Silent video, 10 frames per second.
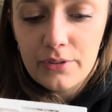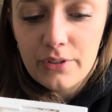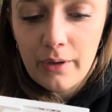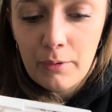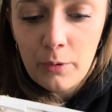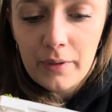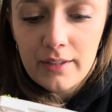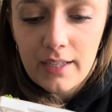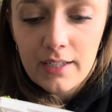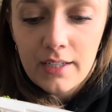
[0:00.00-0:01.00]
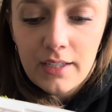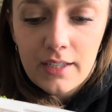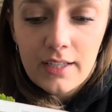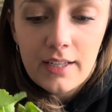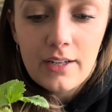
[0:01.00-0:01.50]
So I'm hoping that
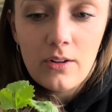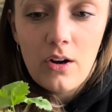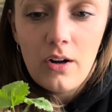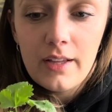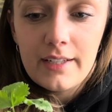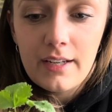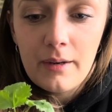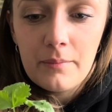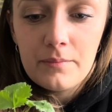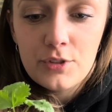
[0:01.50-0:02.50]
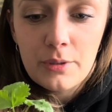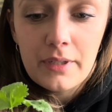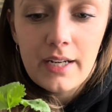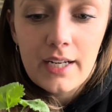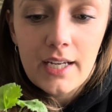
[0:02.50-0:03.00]
it'll all end up
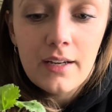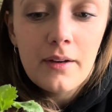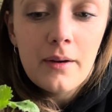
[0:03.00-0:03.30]
germinating,